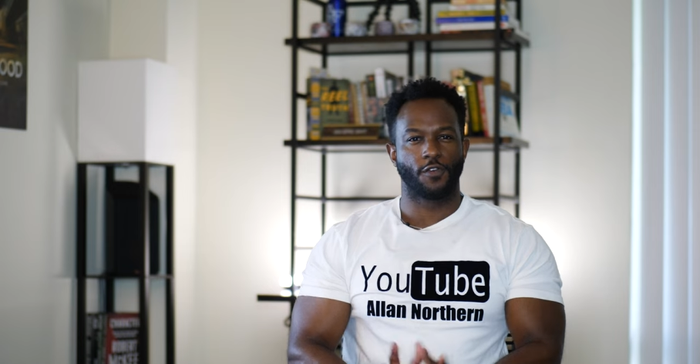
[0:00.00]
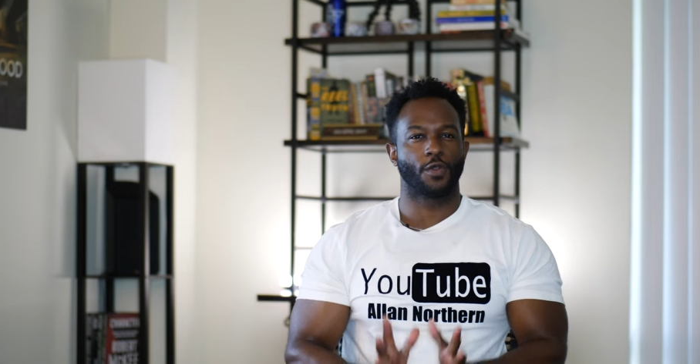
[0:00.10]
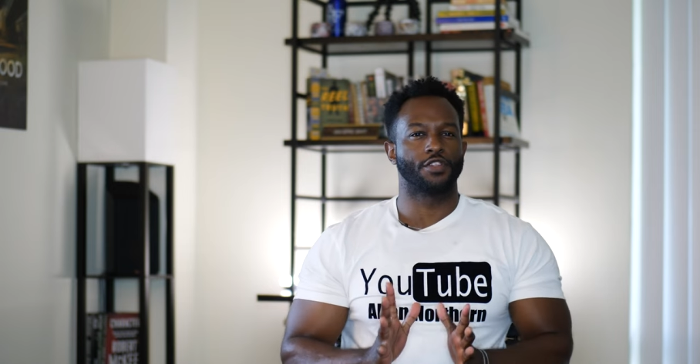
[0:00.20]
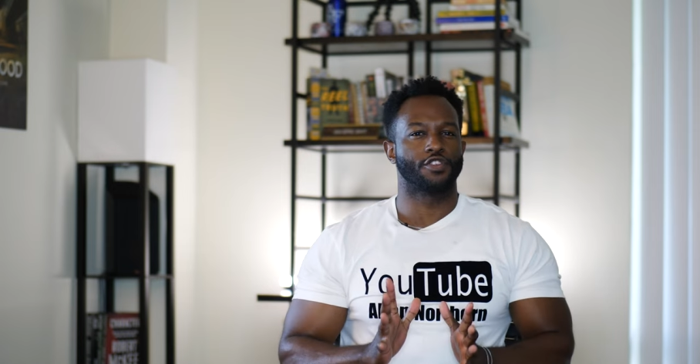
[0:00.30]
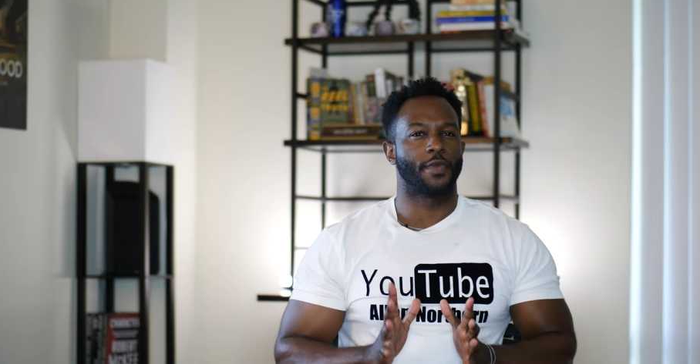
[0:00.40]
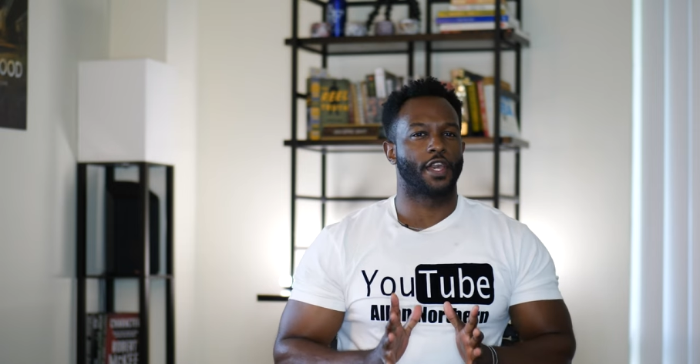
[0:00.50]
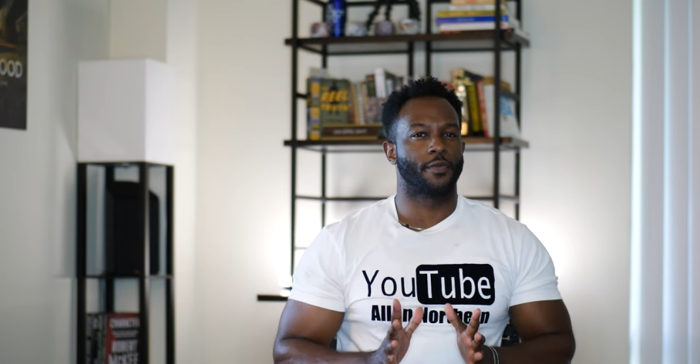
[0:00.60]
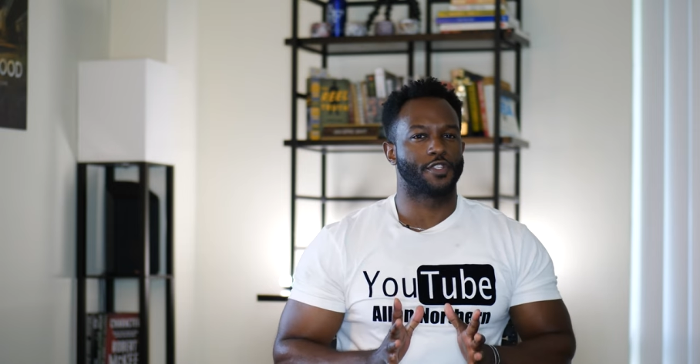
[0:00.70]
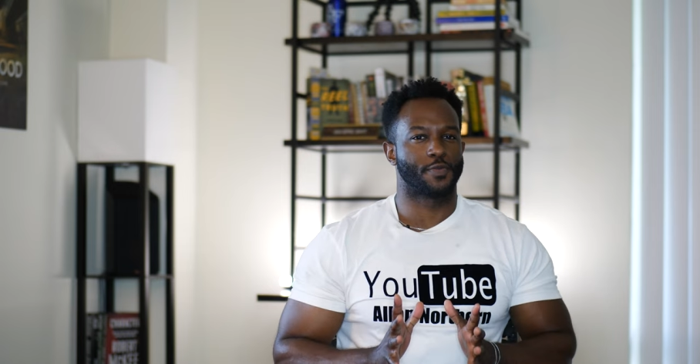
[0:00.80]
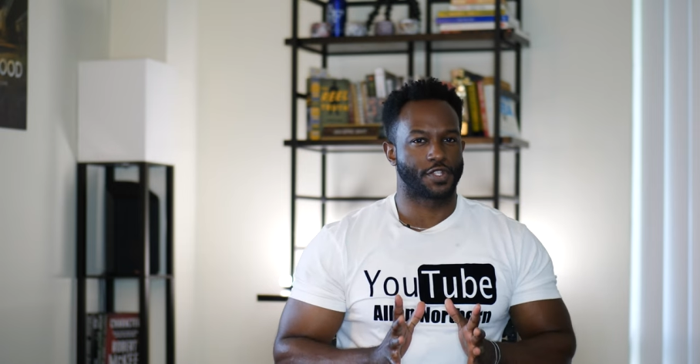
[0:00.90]
400
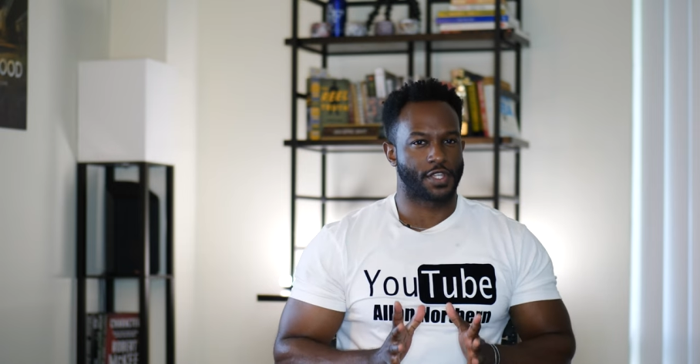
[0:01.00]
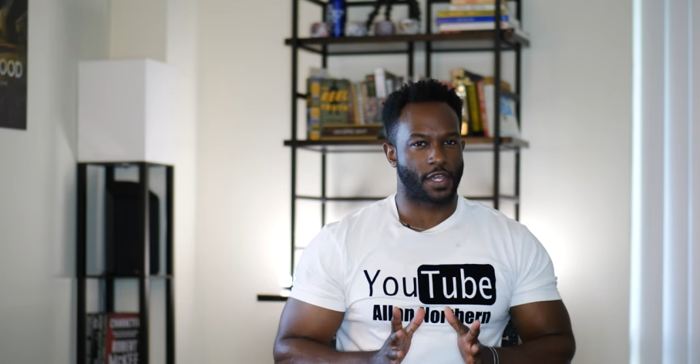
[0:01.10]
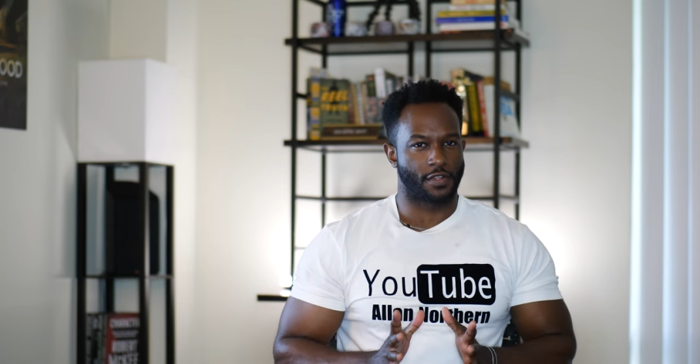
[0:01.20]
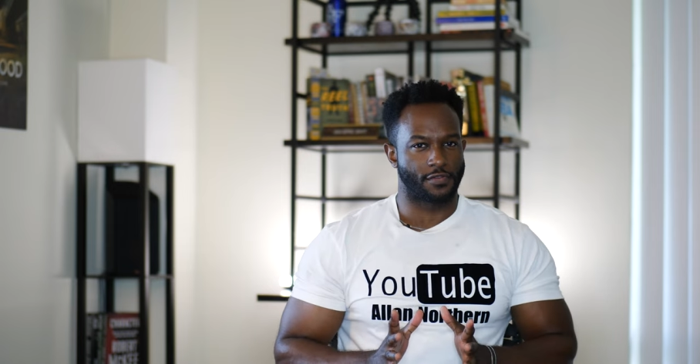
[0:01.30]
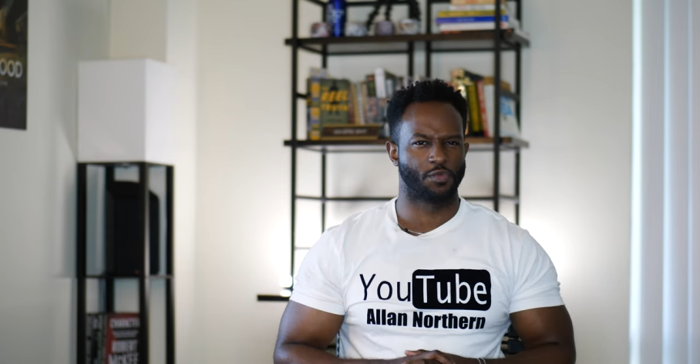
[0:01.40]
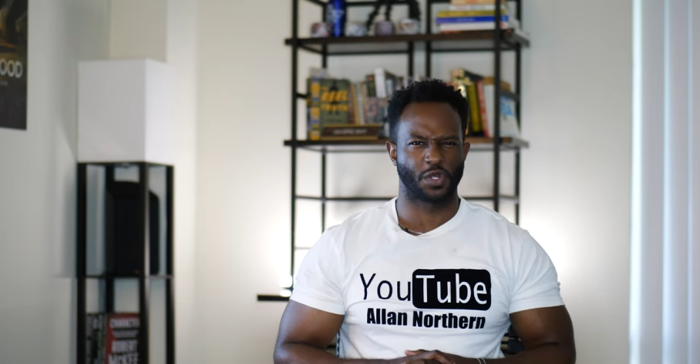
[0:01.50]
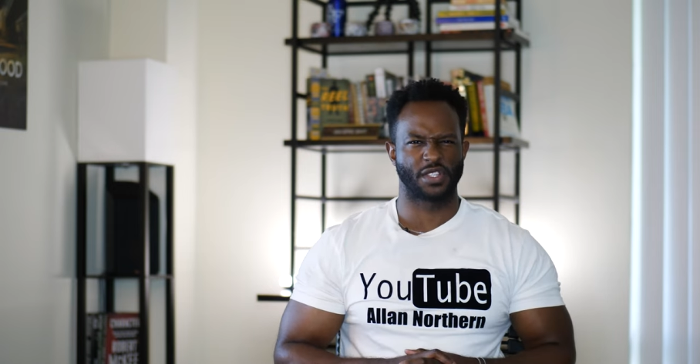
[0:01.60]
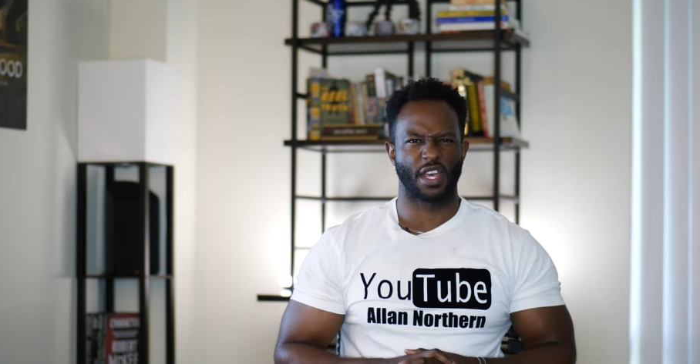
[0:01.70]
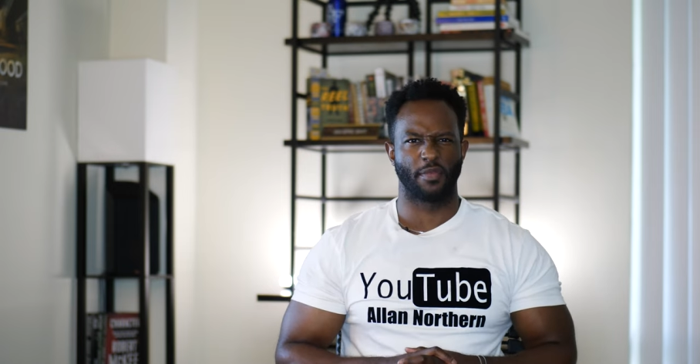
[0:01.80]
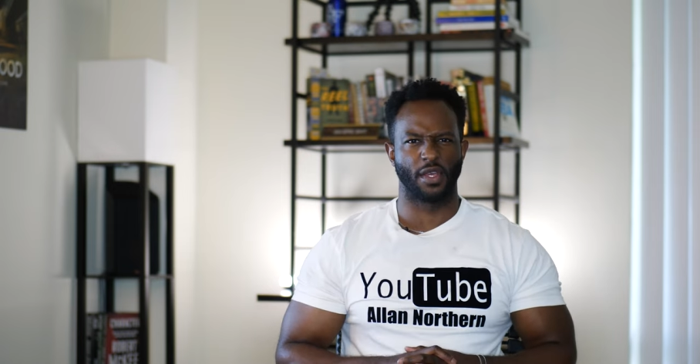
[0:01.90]
megabits per second, what does that